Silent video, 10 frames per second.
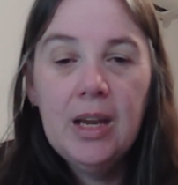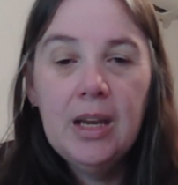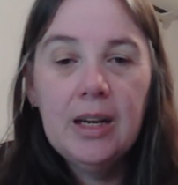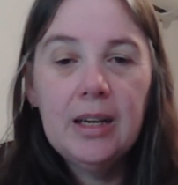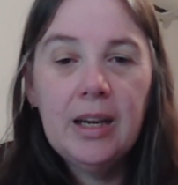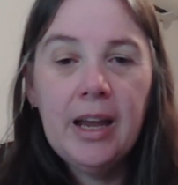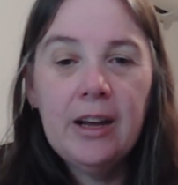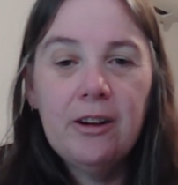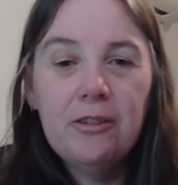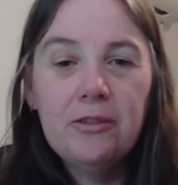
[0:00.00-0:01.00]

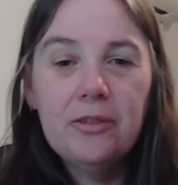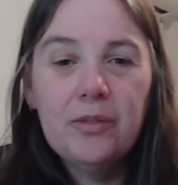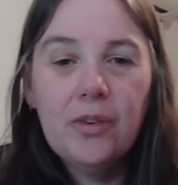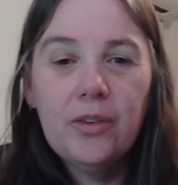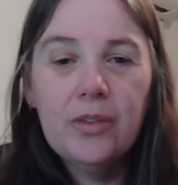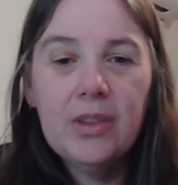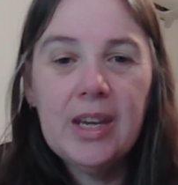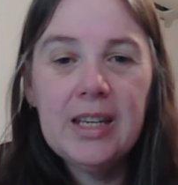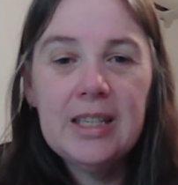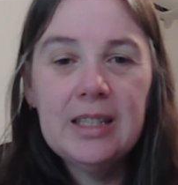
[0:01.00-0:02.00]
Now,
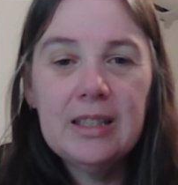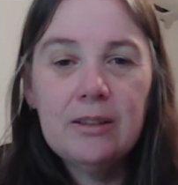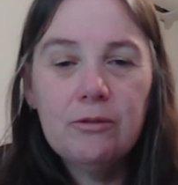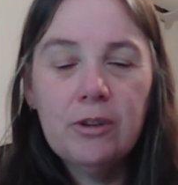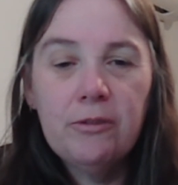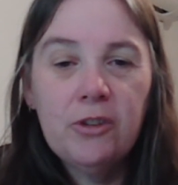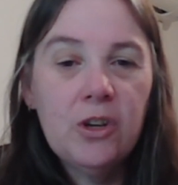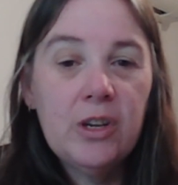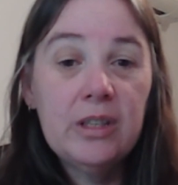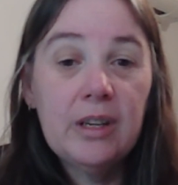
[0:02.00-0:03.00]
these
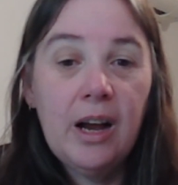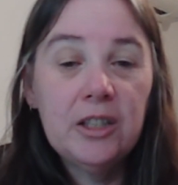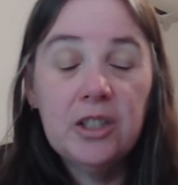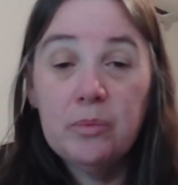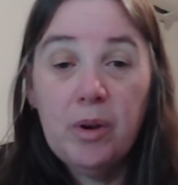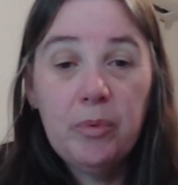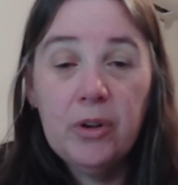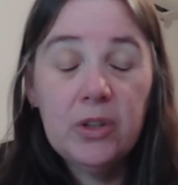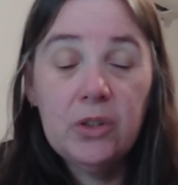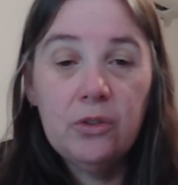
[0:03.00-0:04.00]
reviews are just my
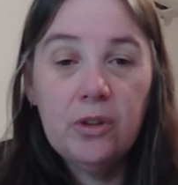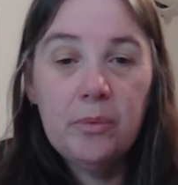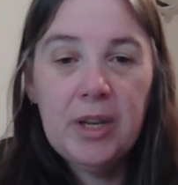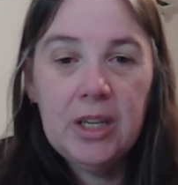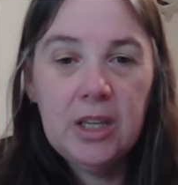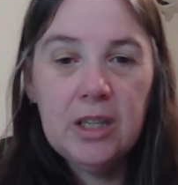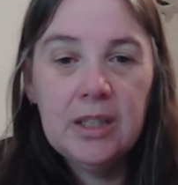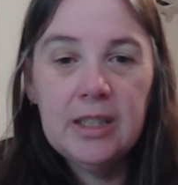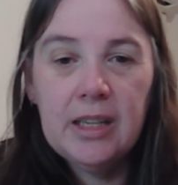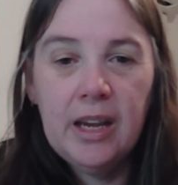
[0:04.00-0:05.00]
personal
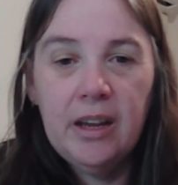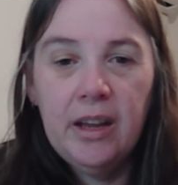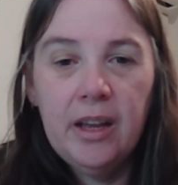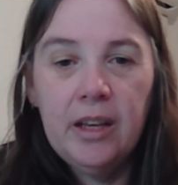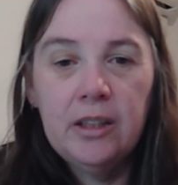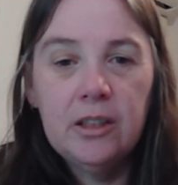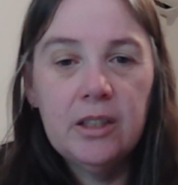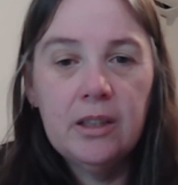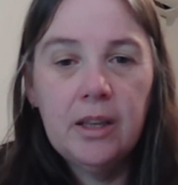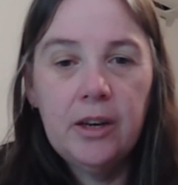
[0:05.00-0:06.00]
opinions and
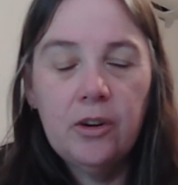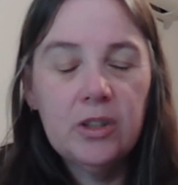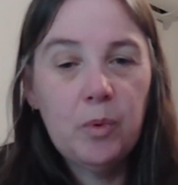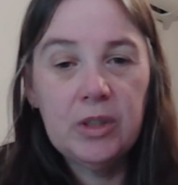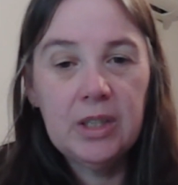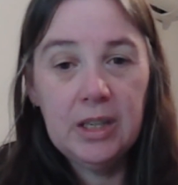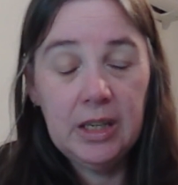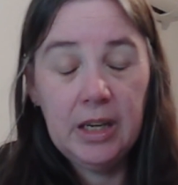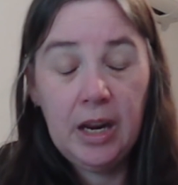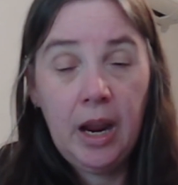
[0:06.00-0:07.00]
they're not sponsored
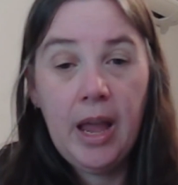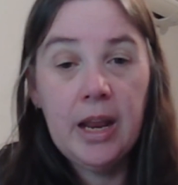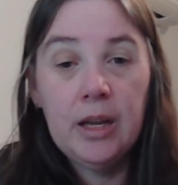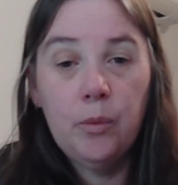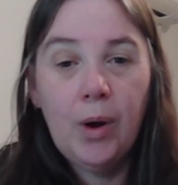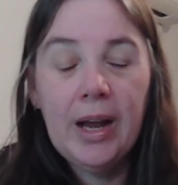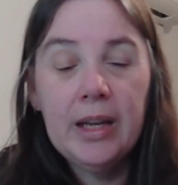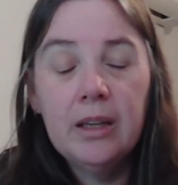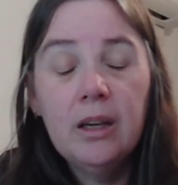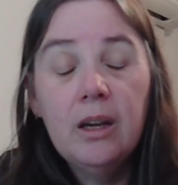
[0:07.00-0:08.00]
in any
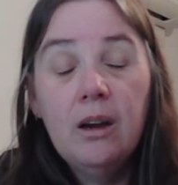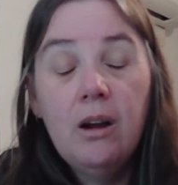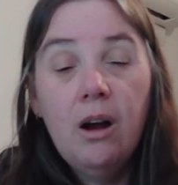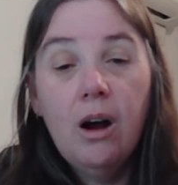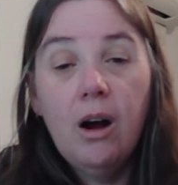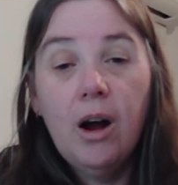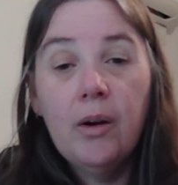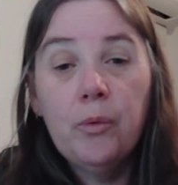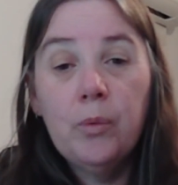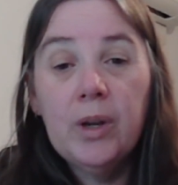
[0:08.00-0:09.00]
way.
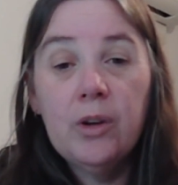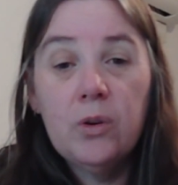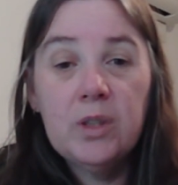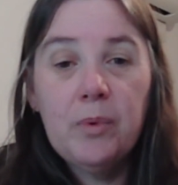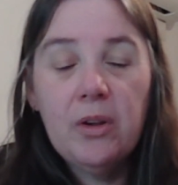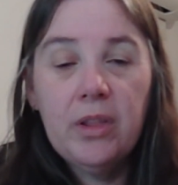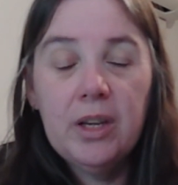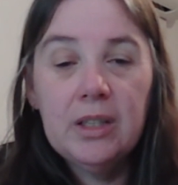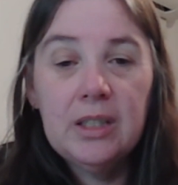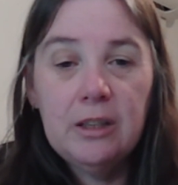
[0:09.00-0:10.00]
We all smell
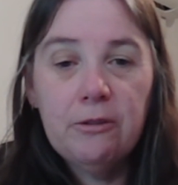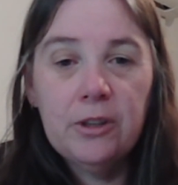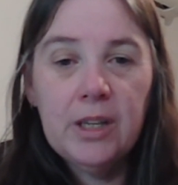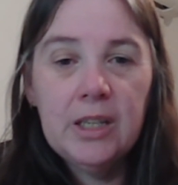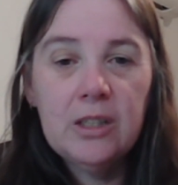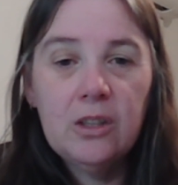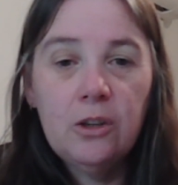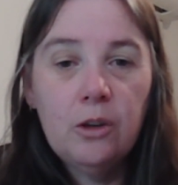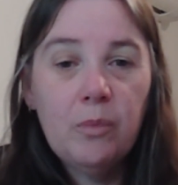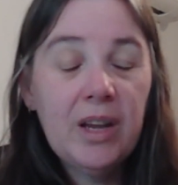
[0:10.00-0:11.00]
things differently, so
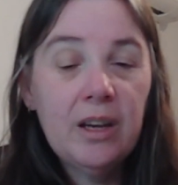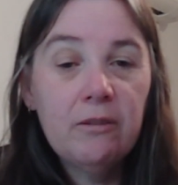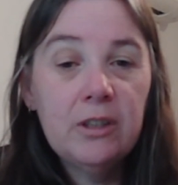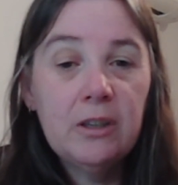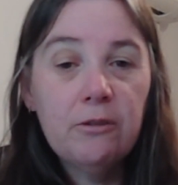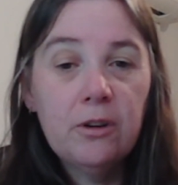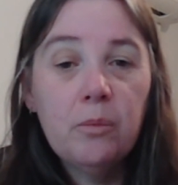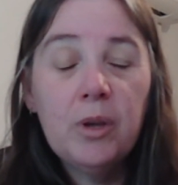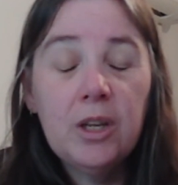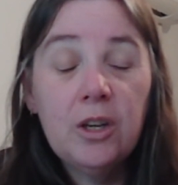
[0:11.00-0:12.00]
you may have a different
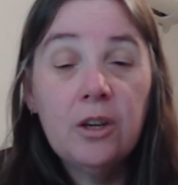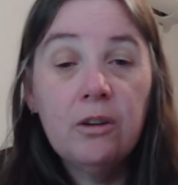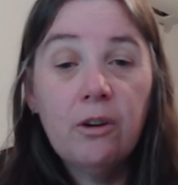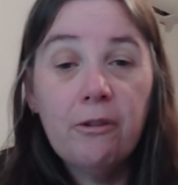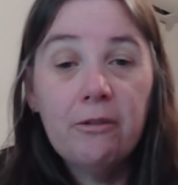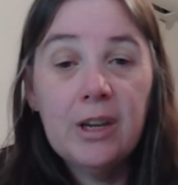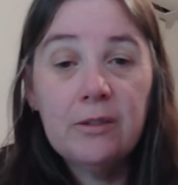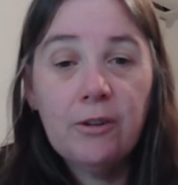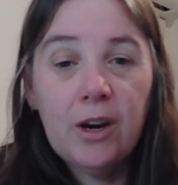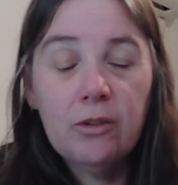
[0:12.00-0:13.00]
opinion of these
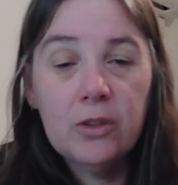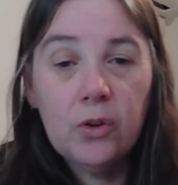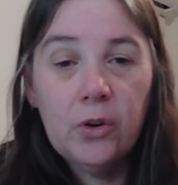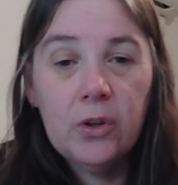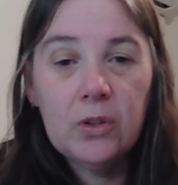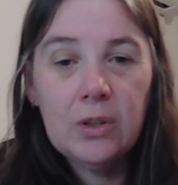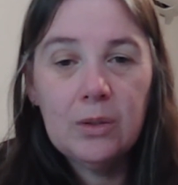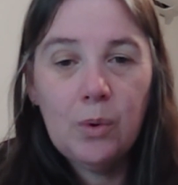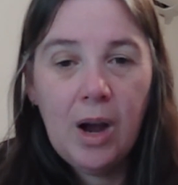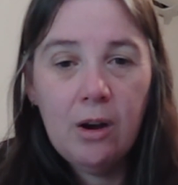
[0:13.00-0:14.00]
fragrance oils
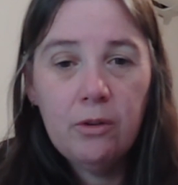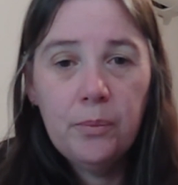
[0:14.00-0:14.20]
as well.